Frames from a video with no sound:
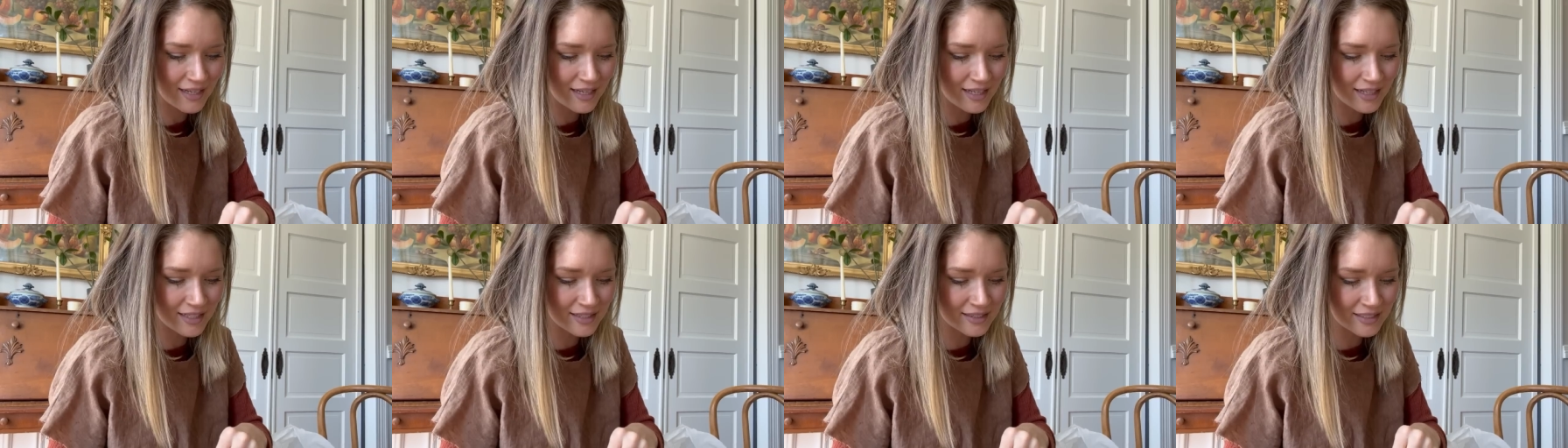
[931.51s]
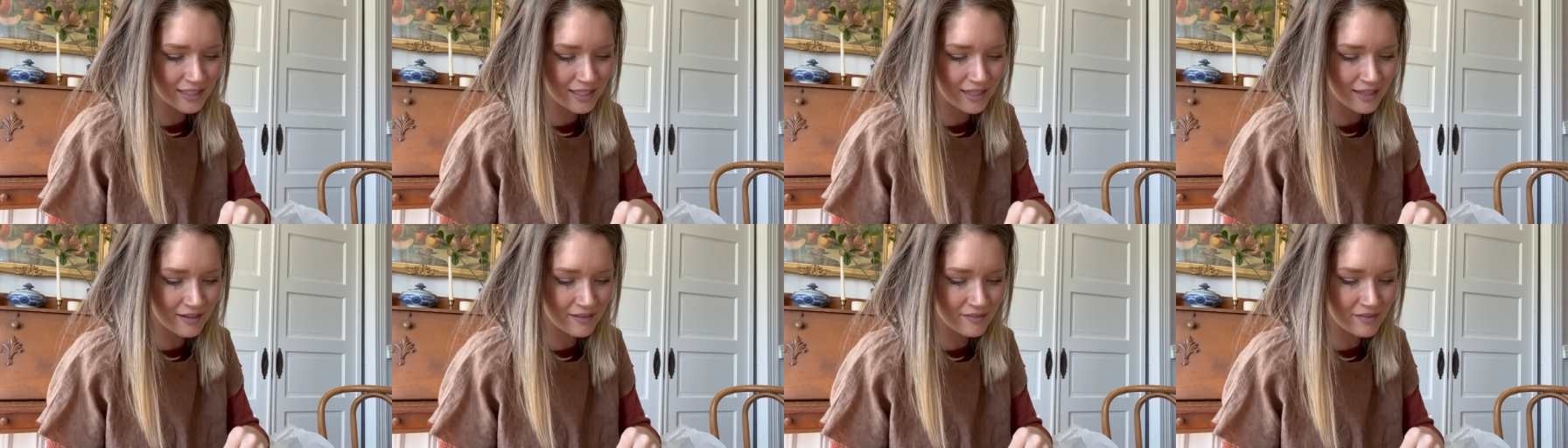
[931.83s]
a
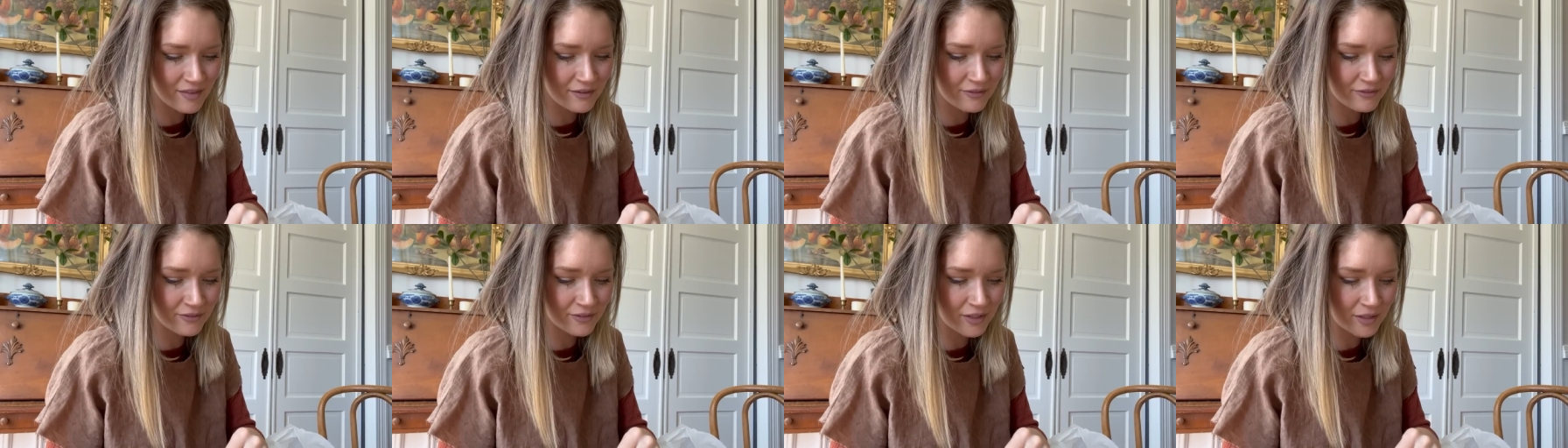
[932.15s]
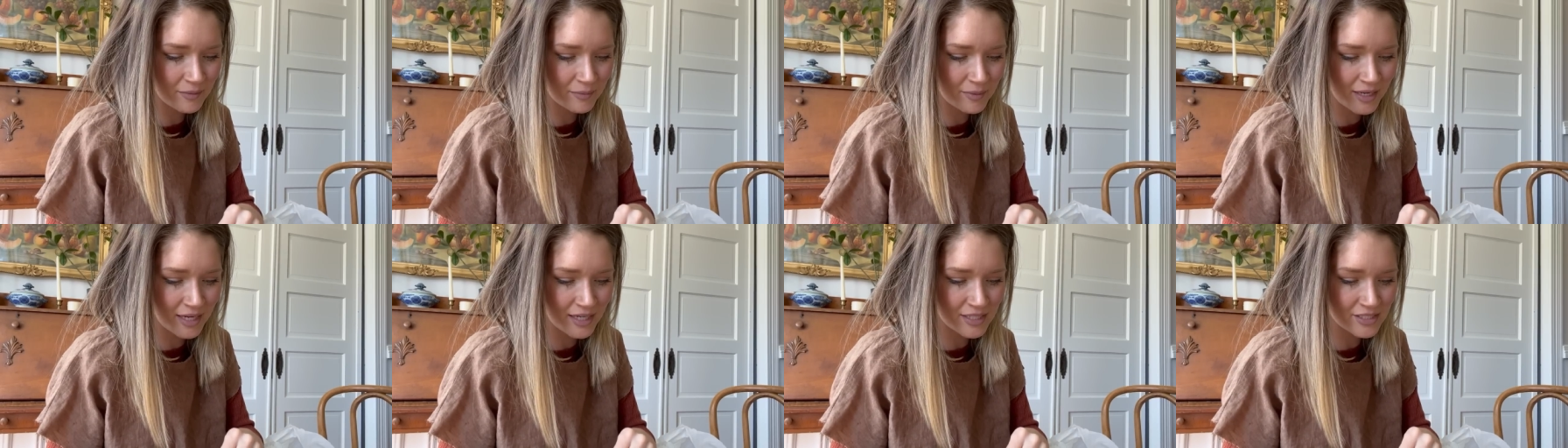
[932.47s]
lot of the
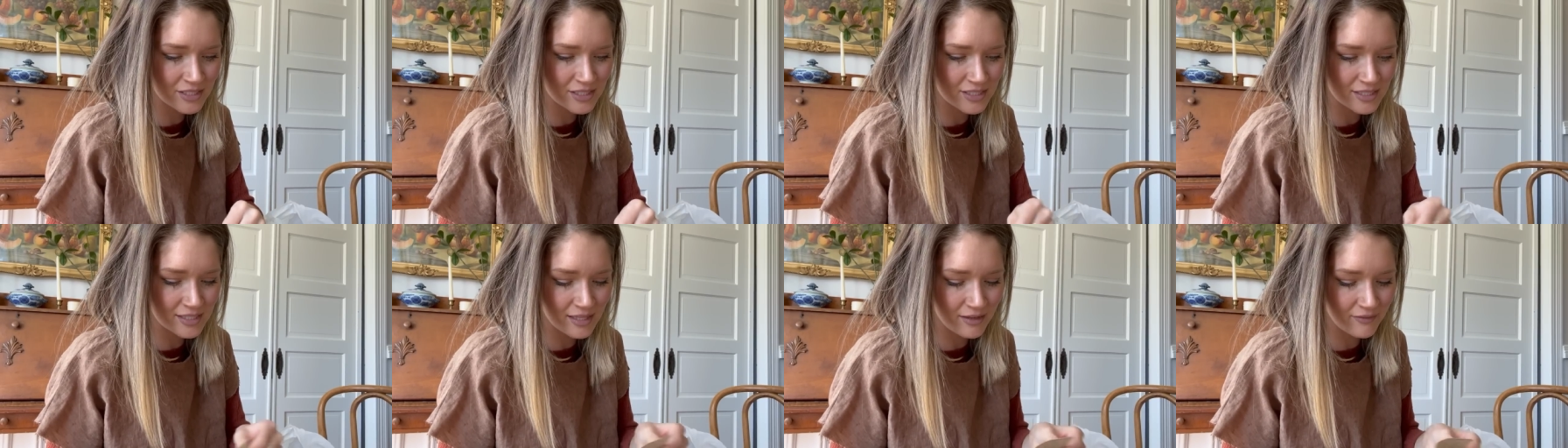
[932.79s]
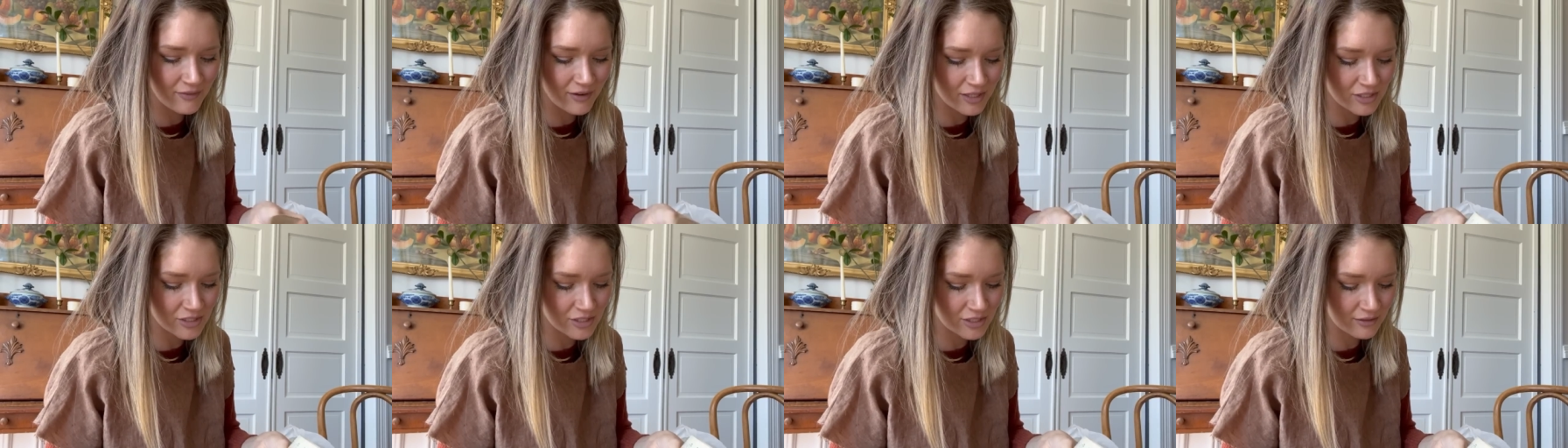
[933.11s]
front pages have
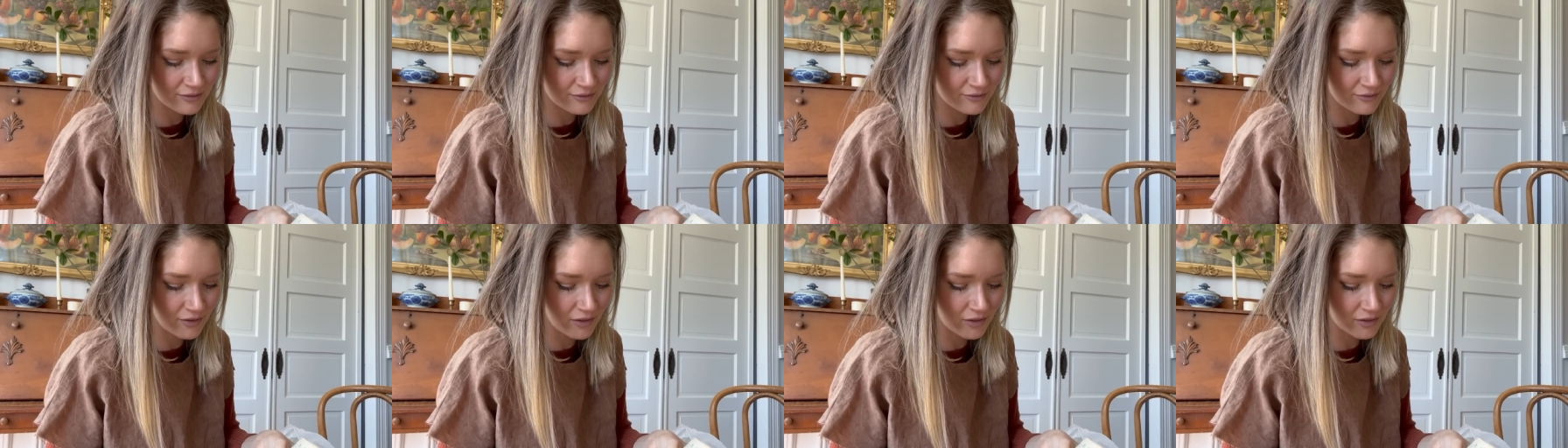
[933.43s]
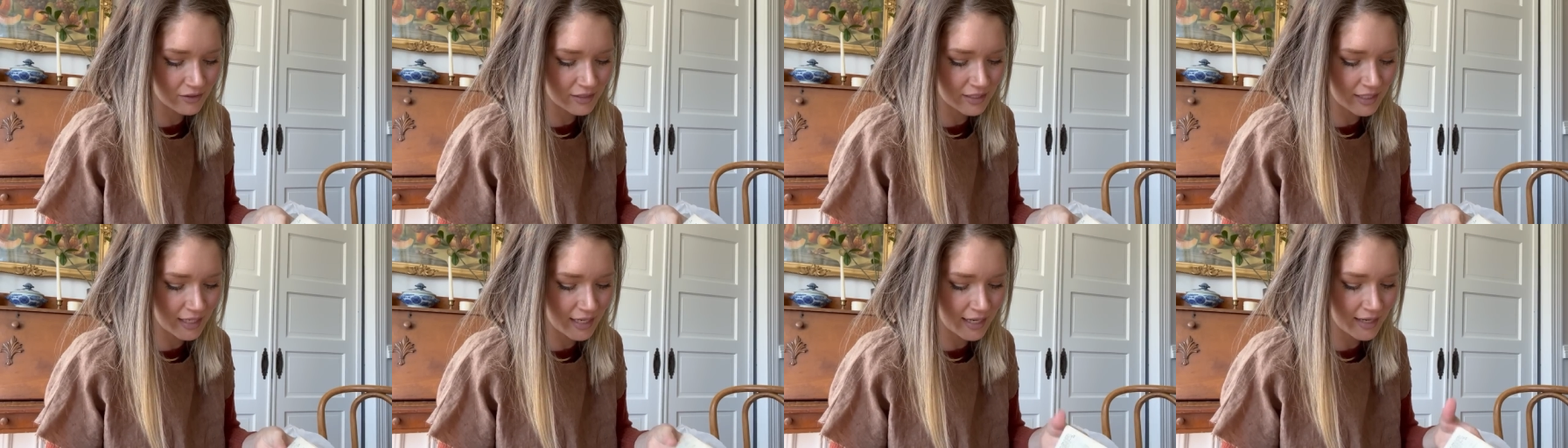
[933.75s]
actually
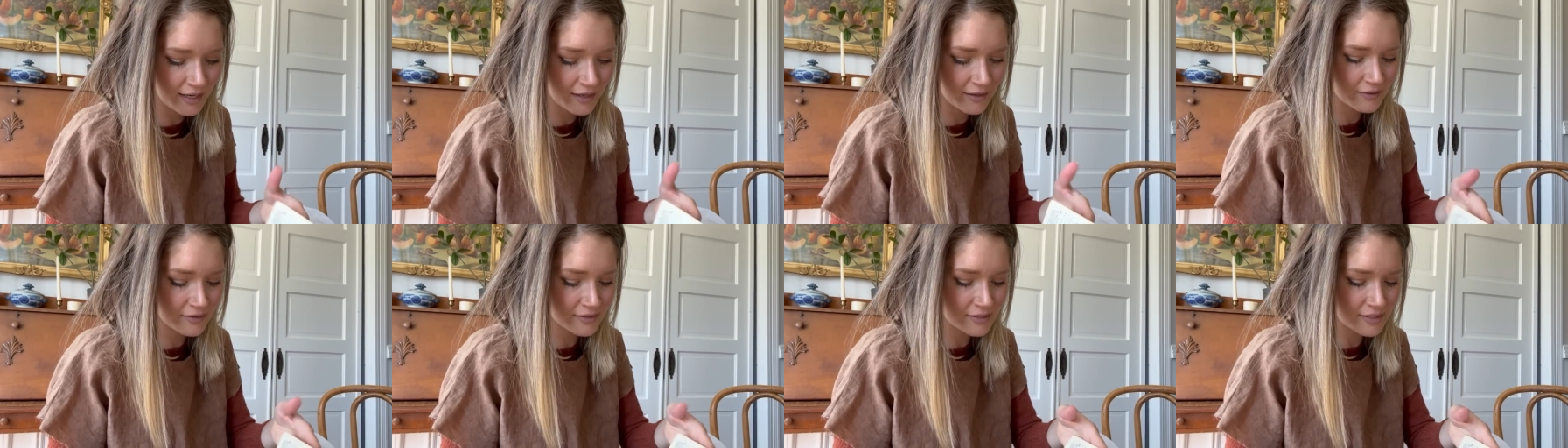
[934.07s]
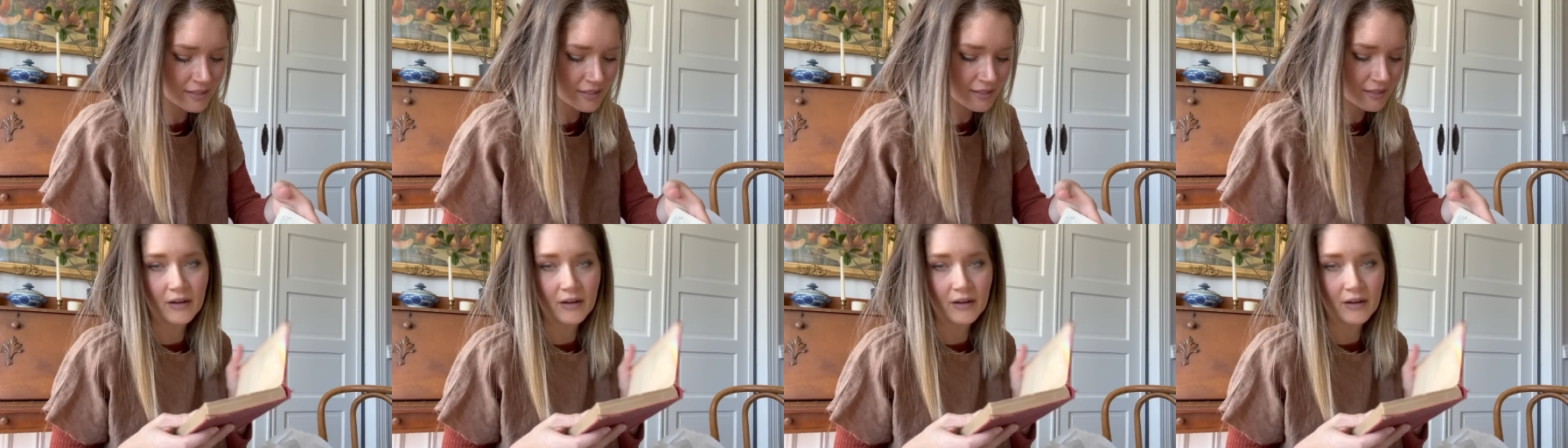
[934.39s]
fallen out.